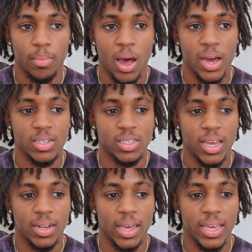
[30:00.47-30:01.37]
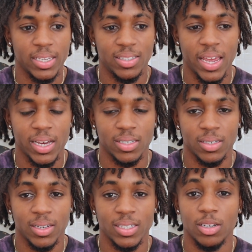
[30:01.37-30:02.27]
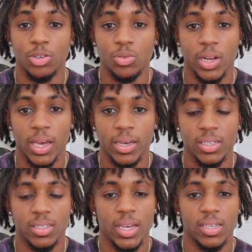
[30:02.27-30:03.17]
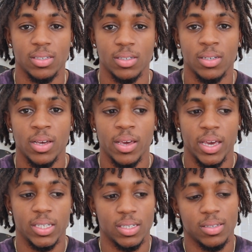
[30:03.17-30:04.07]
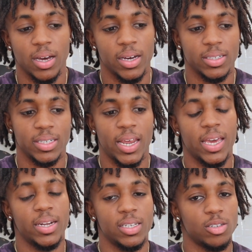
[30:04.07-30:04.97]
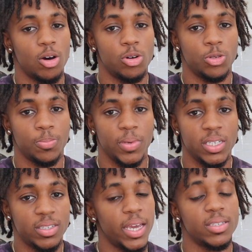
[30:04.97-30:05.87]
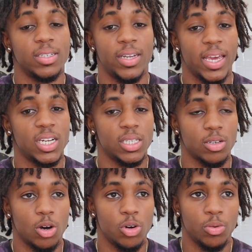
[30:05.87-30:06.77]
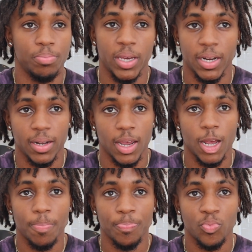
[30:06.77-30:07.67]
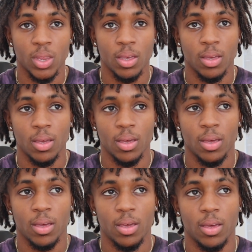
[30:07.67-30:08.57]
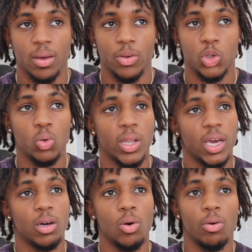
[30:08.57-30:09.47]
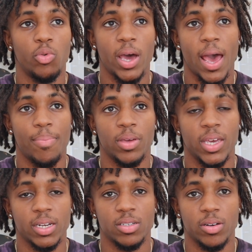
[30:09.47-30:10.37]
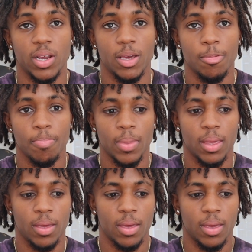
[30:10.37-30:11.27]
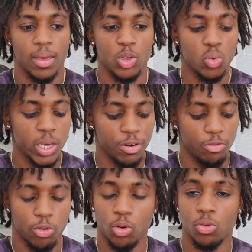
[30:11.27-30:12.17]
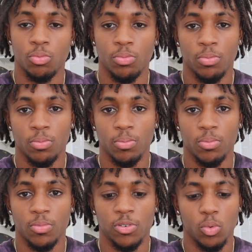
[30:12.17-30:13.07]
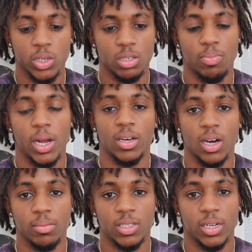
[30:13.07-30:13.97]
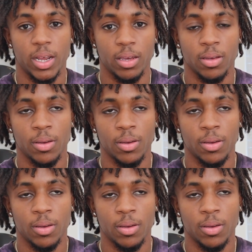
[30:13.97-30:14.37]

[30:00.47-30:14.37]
I understand that each day is a new day. Each day is a day in its own. Each day is a day in its own, meaning that you let go of what happened yesterday. You give room for what's about to come today.